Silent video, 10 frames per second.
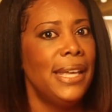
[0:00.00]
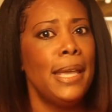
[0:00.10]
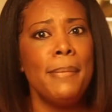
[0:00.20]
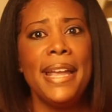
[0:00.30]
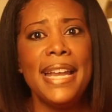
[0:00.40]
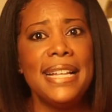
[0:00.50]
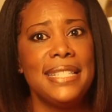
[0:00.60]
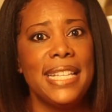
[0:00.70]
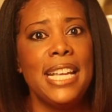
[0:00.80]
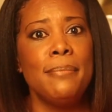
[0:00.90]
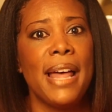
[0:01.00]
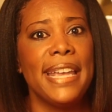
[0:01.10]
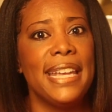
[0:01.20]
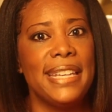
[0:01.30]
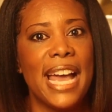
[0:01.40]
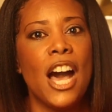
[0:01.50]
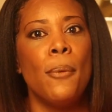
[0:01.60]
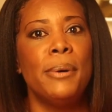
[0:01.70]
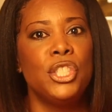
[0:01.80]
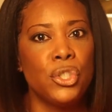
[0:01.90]
It may not seem like it
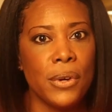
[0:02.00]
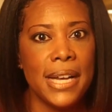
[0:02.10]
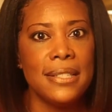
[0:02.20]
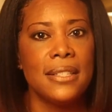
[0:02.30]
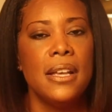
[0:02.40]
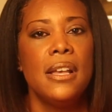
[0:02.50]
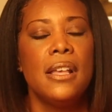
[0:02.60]
now, but trust,